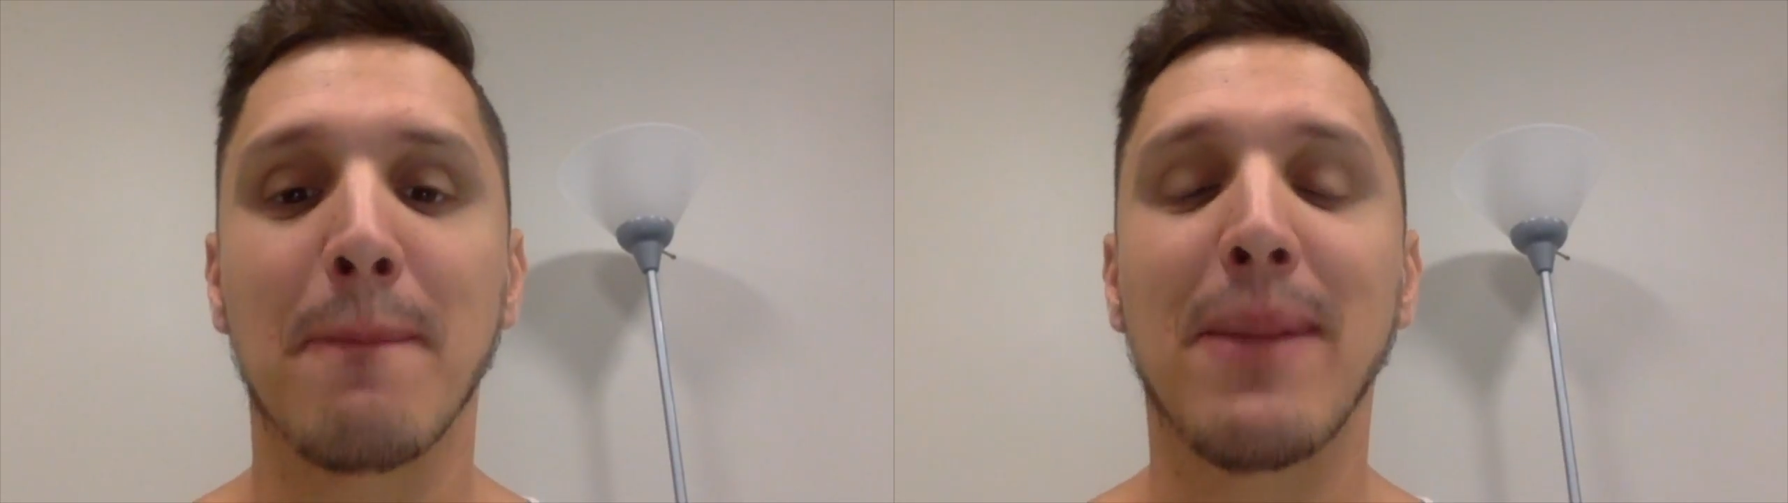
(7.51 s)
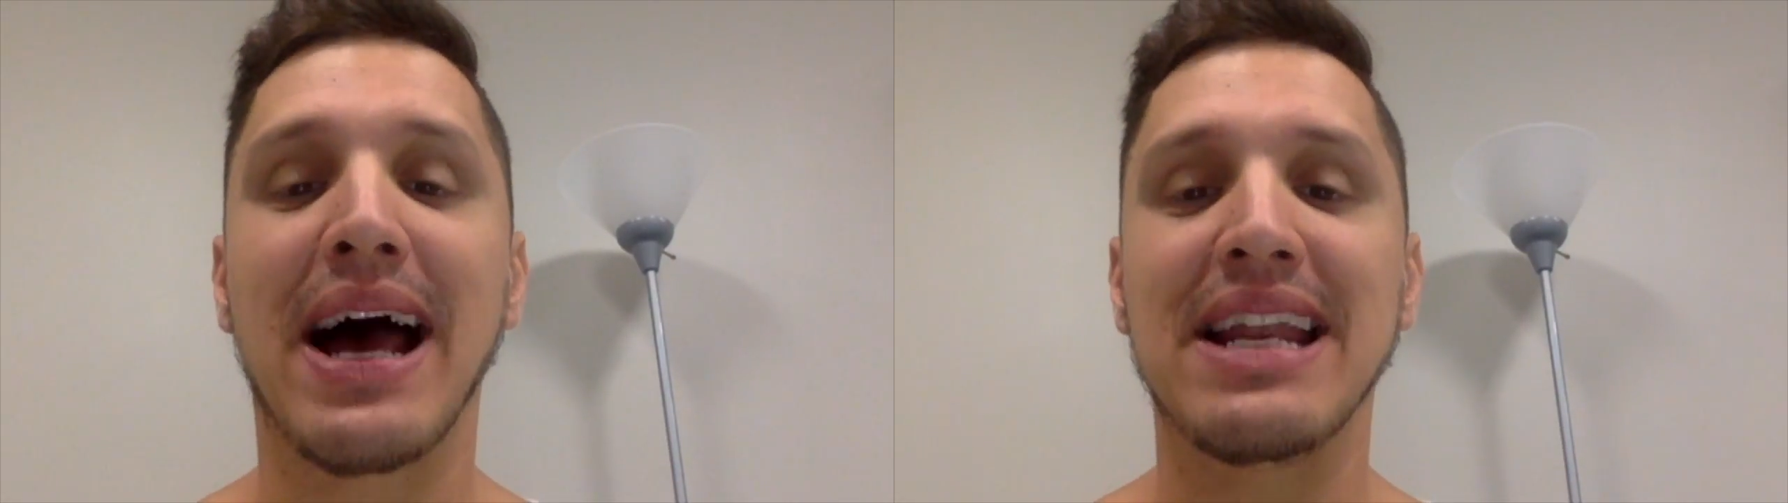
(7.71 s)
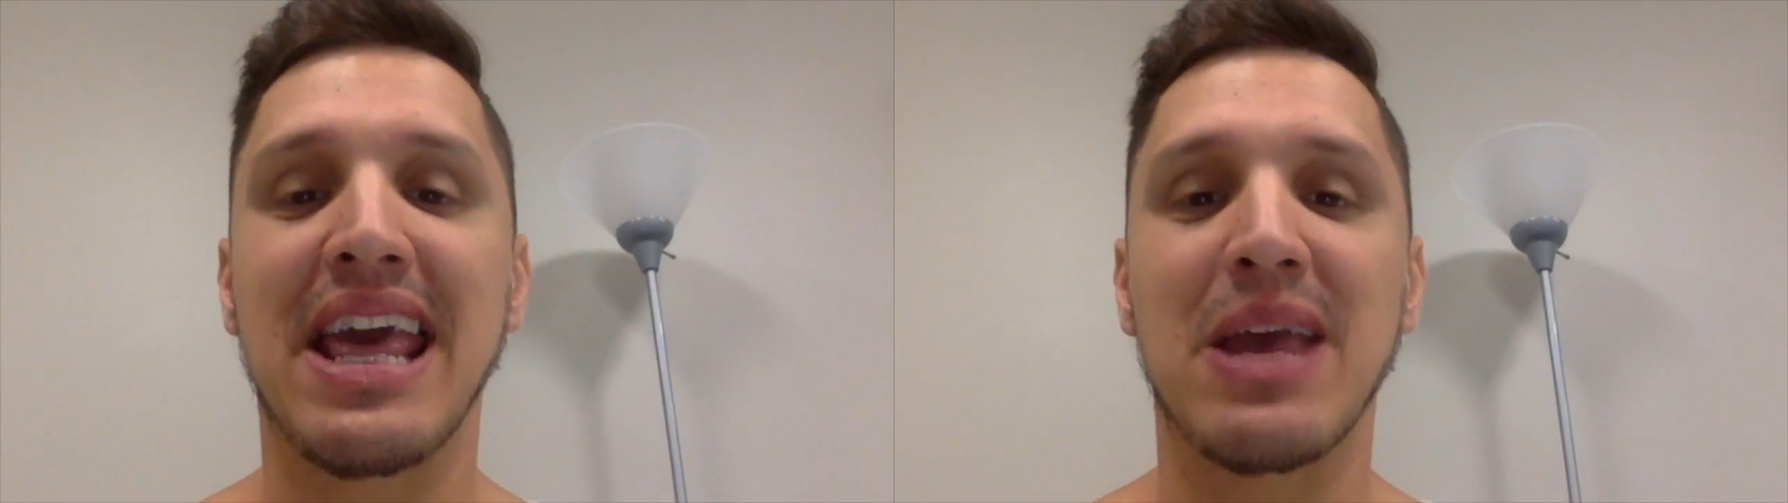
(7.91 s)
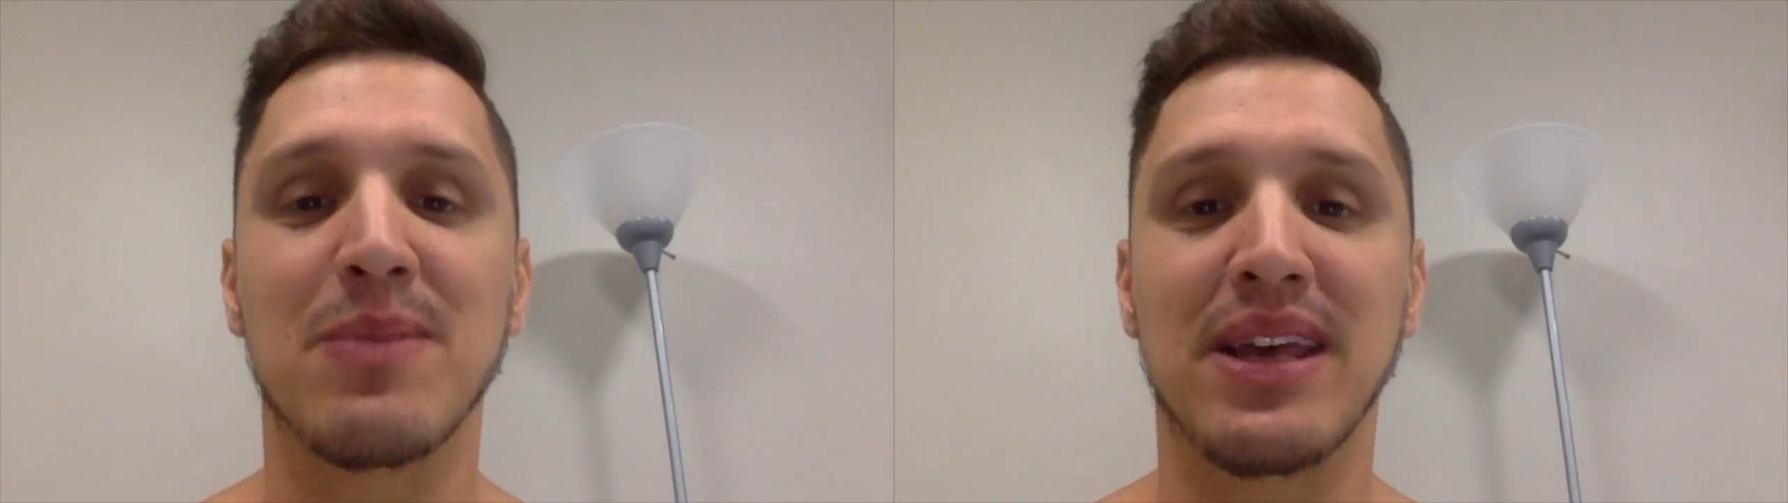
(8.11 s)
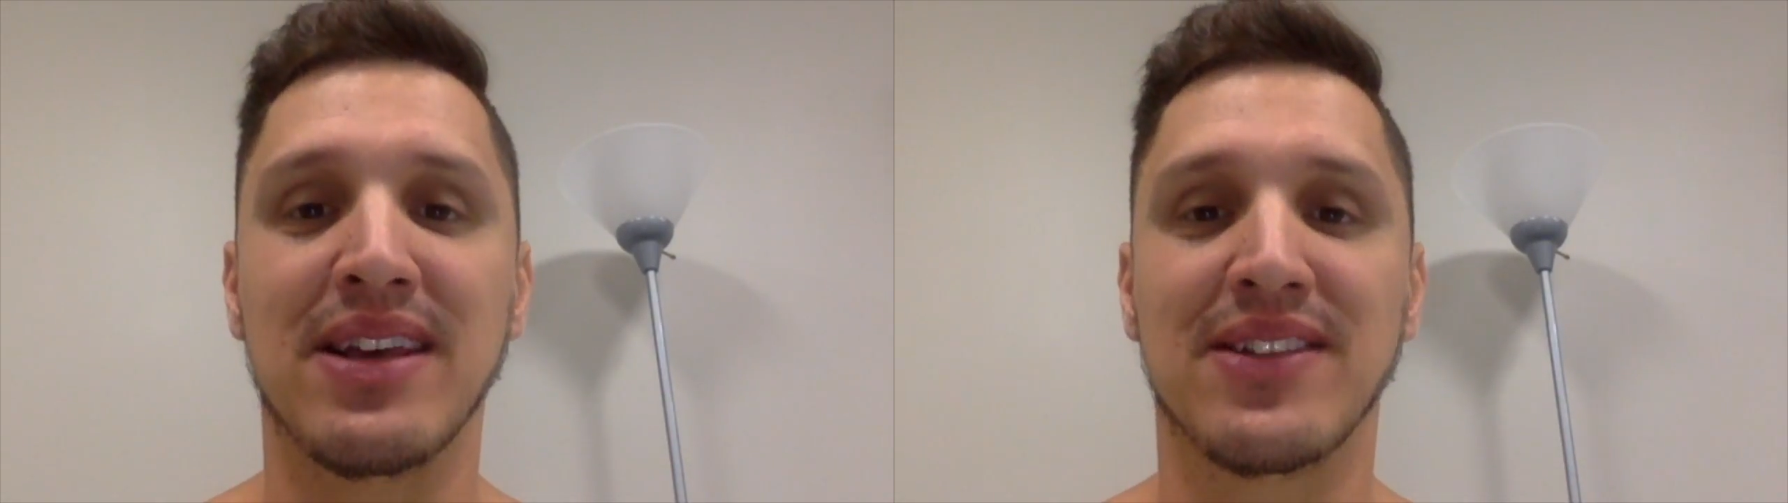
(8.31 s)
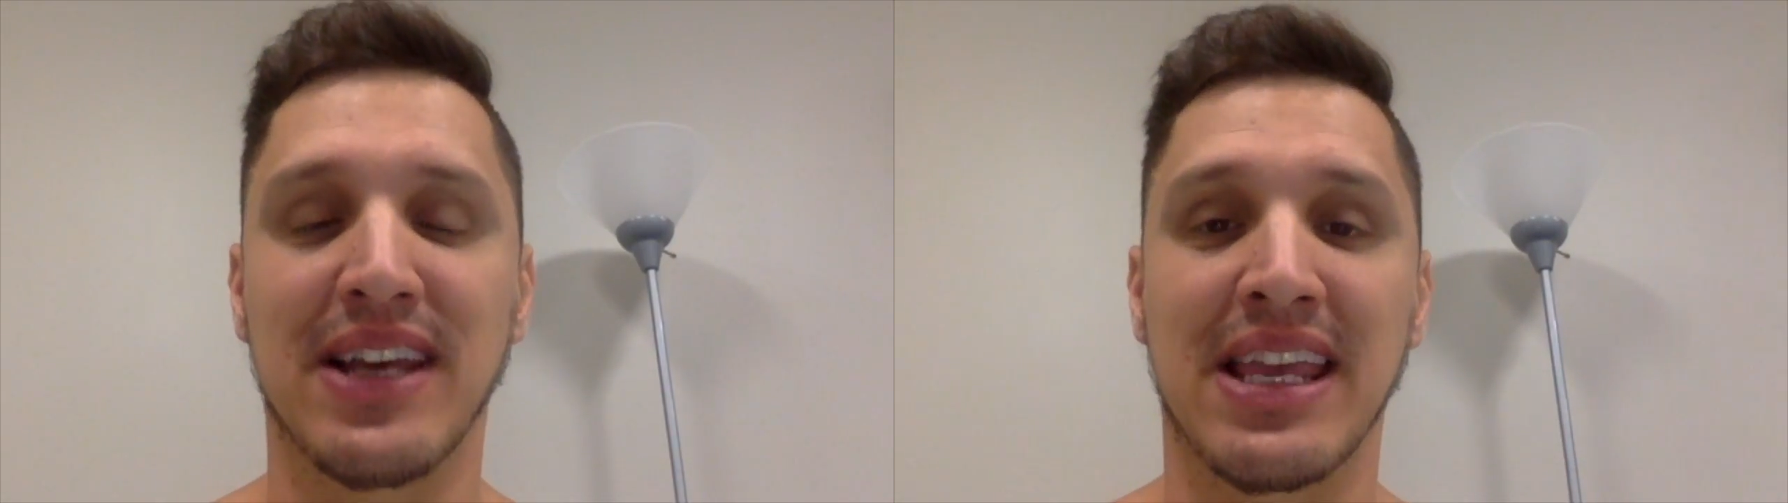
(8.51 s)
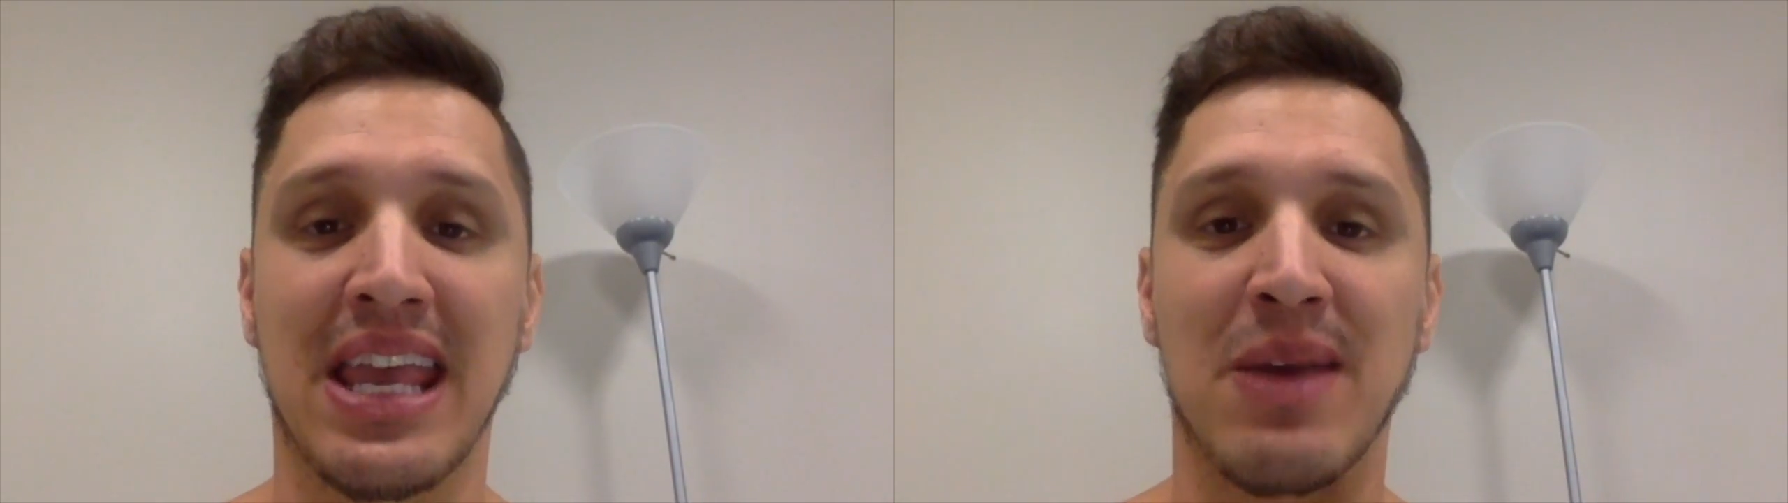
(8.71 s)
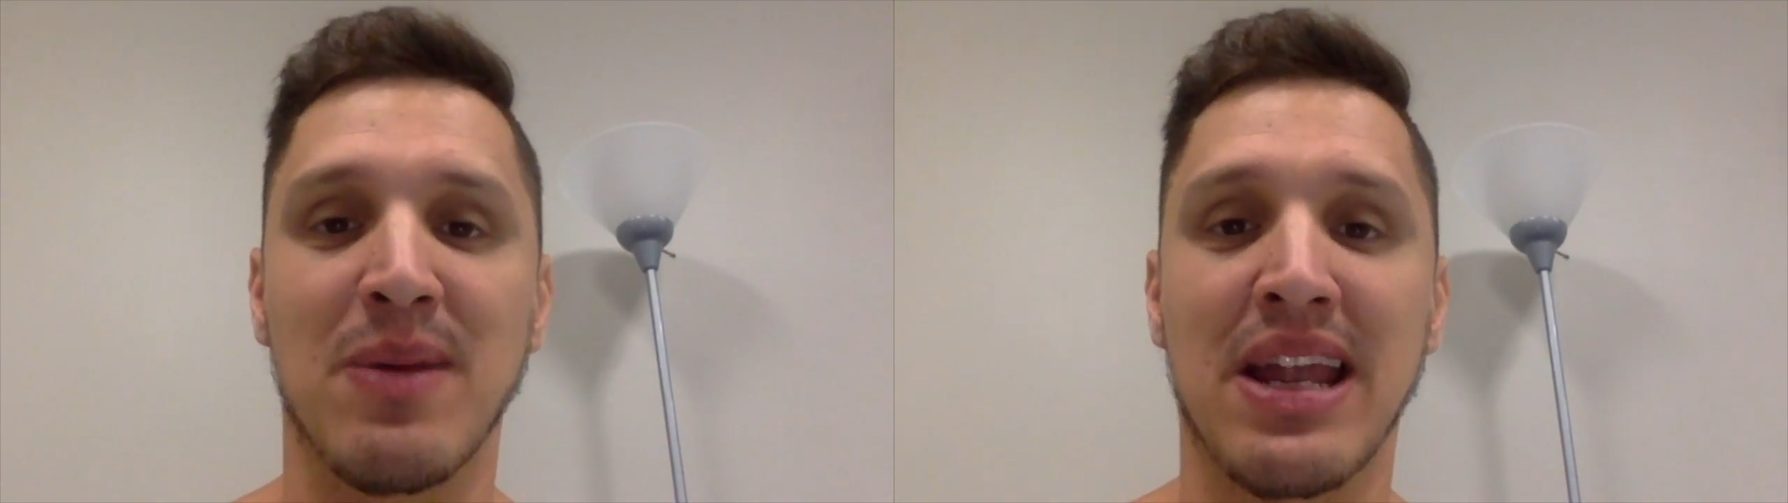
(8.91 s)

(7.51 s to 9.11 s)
my name is Agim,